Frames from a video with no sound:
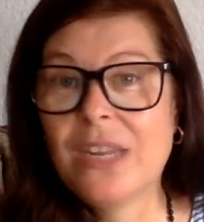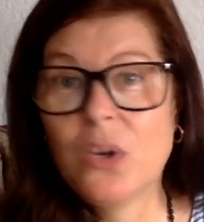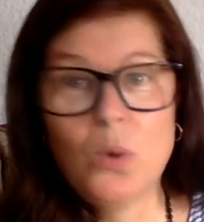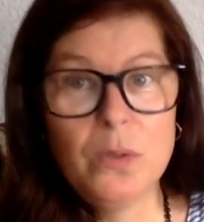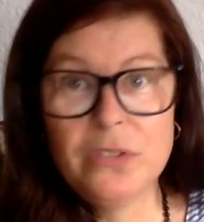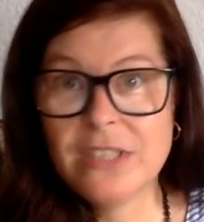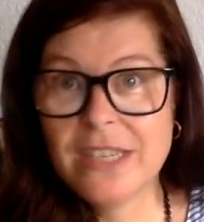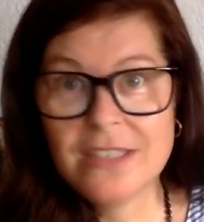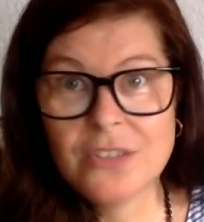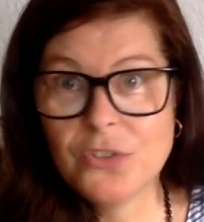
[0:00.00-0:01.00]
Get all the
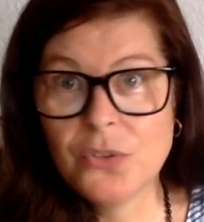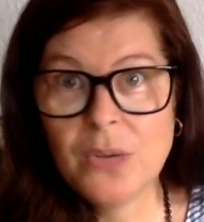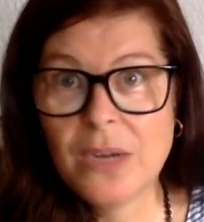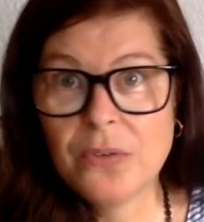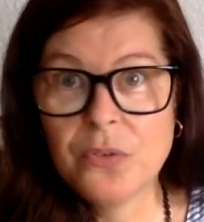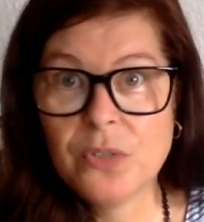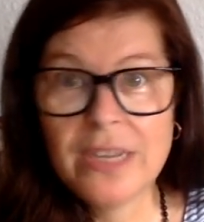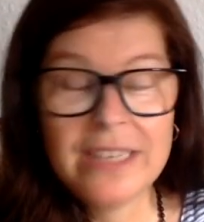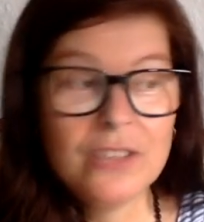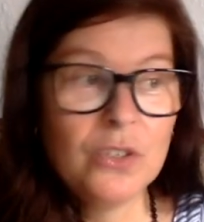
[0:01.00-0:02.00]
starch and sugar out of
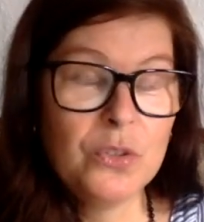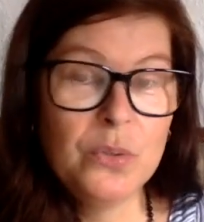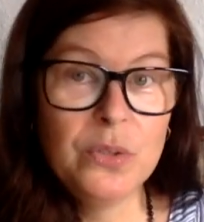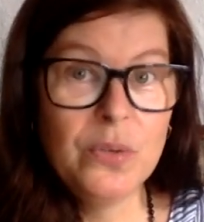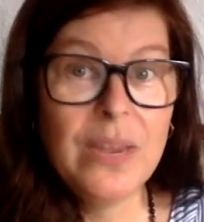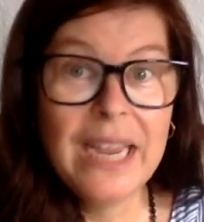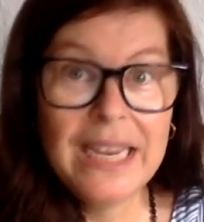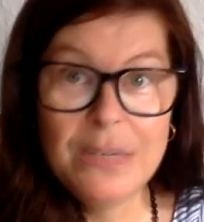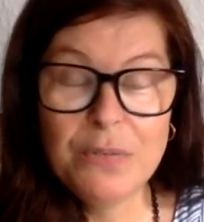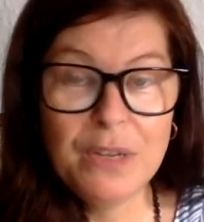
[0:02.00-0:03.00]
your diet. It's not doing you
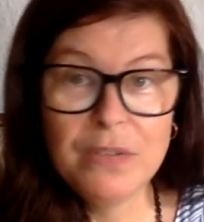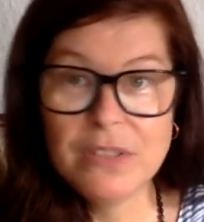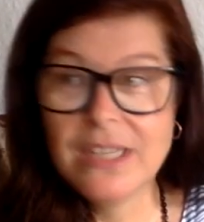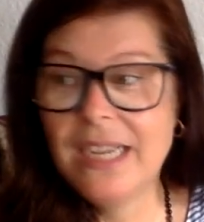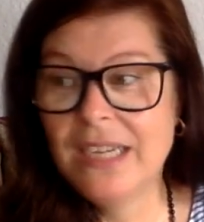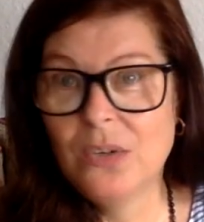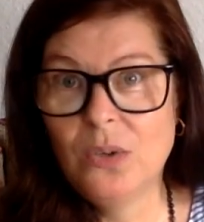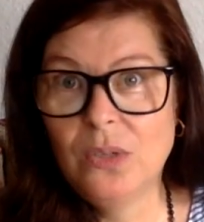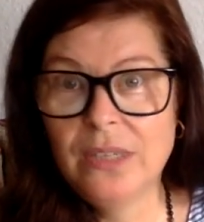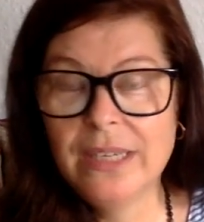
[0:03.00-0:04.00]
any favors
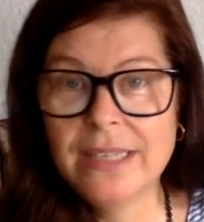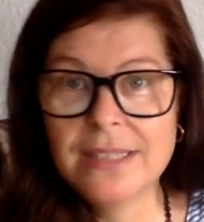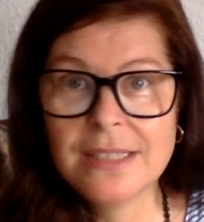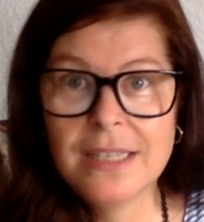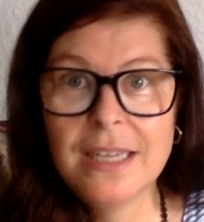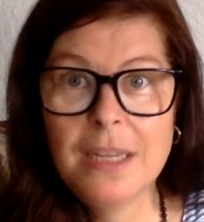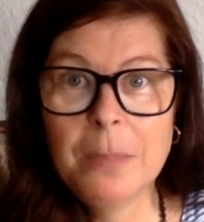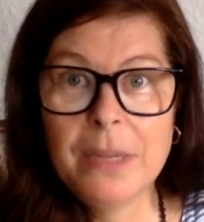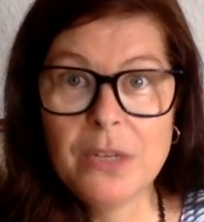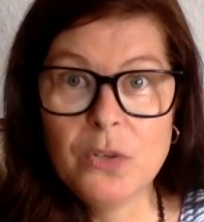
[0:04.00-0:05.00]
at all. It's
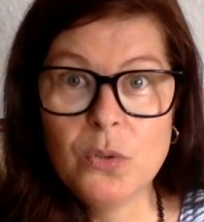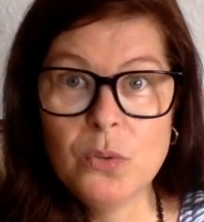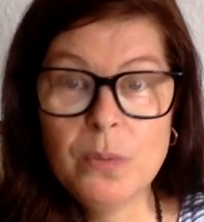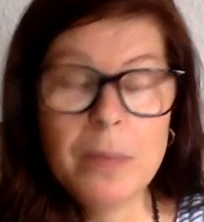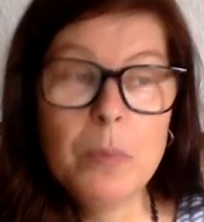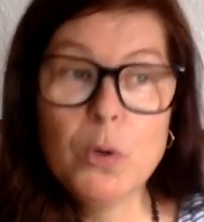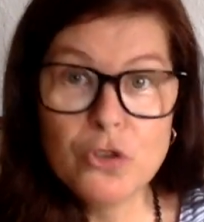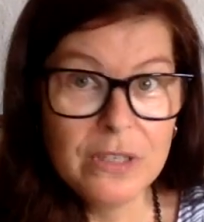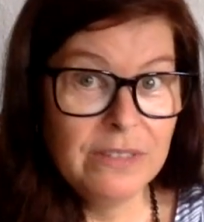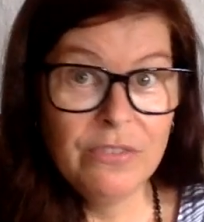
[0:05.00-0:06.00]
making you
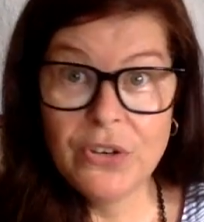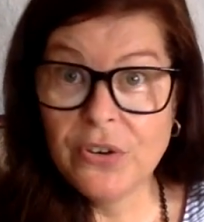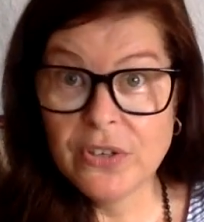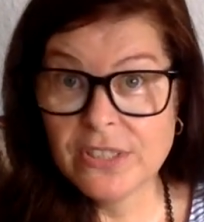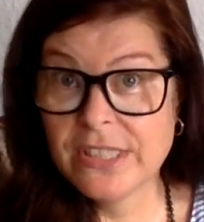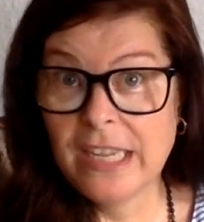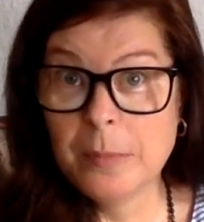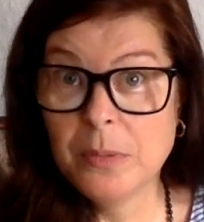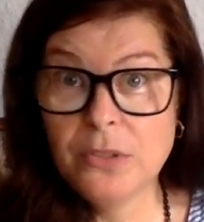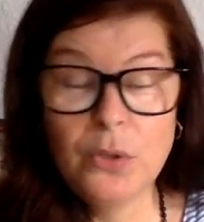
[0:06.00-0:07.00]
emotionally very
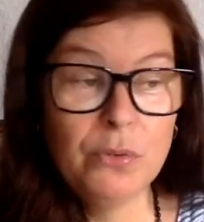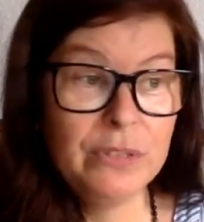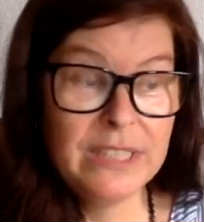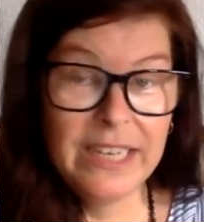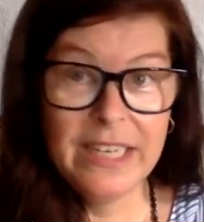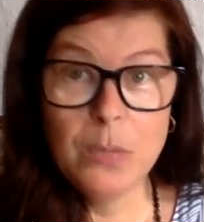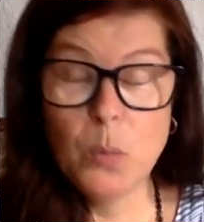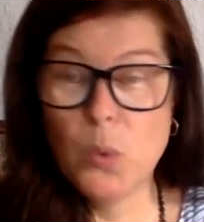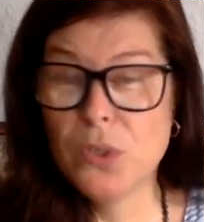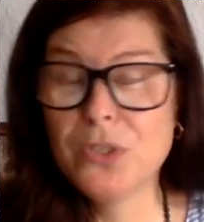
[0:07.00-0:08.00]
unstable. You're
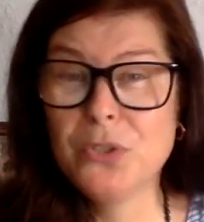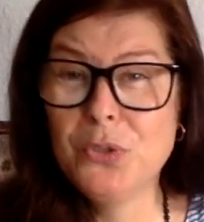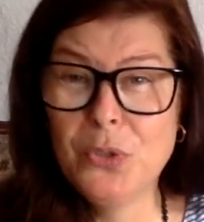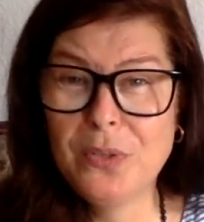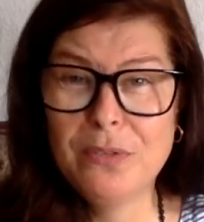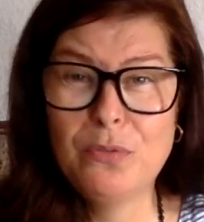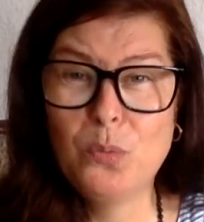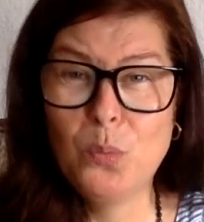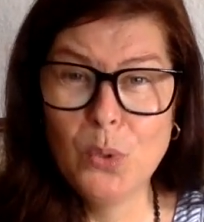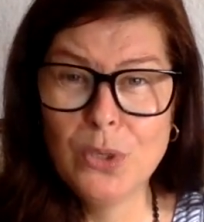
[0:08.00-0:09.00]
retaining water. Did you know
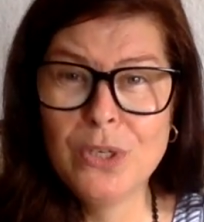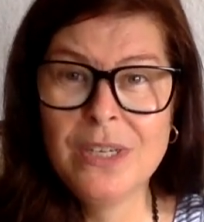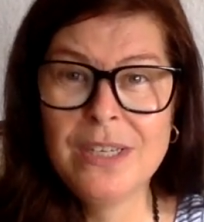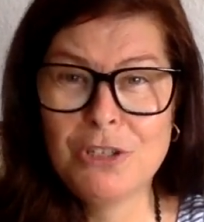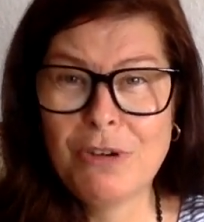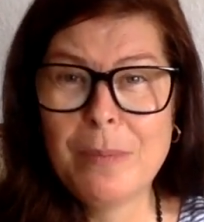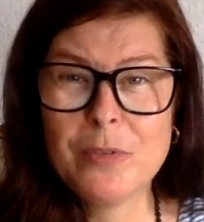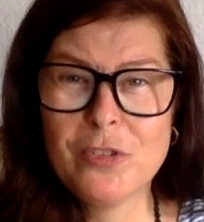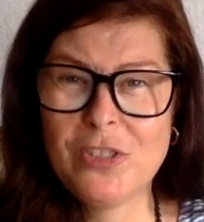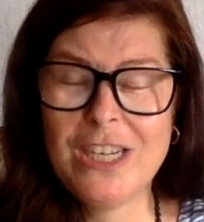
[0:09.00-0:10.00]
that for 1
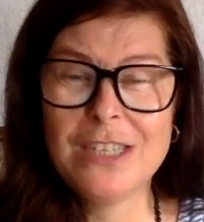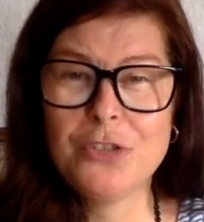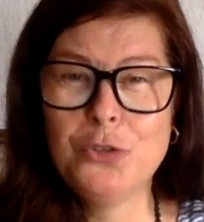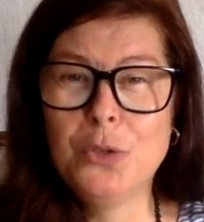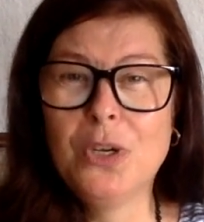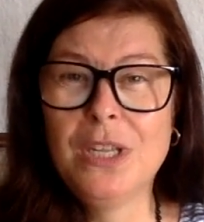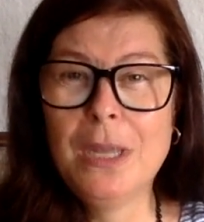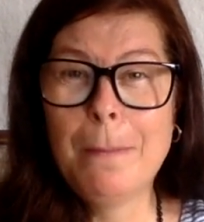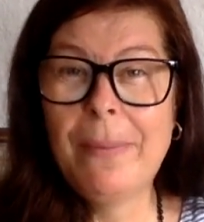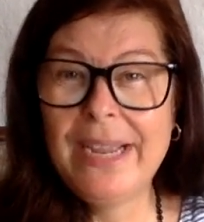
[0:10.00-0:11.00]
gram of starch
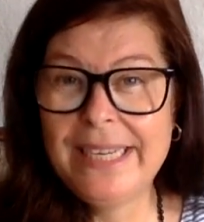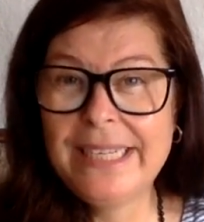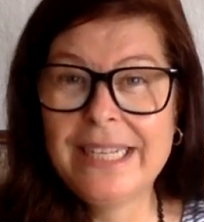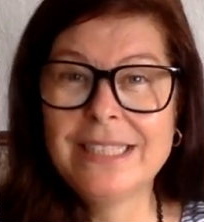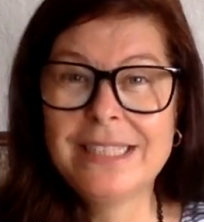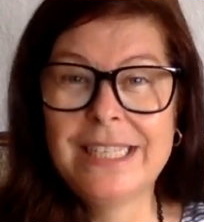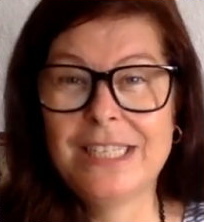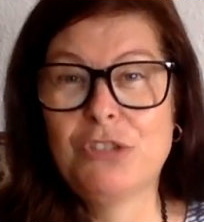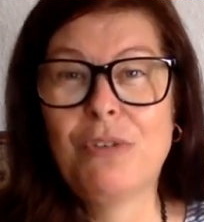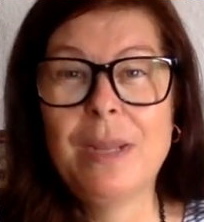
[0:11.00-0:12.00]
you're binding
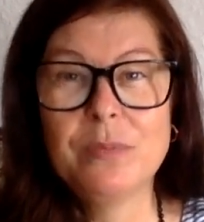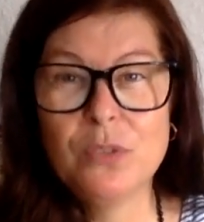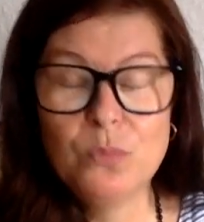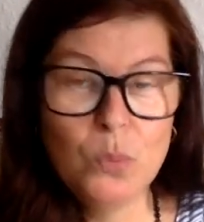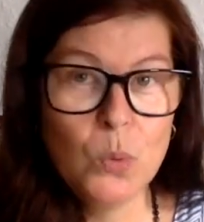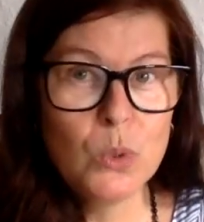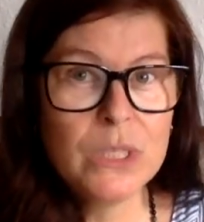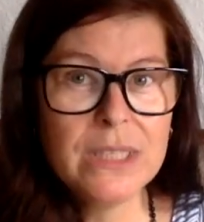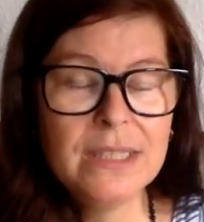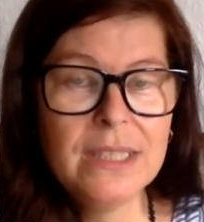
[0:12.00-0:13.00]
6 grams of
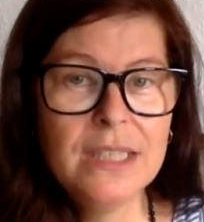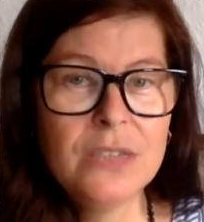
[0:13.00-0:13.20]
water?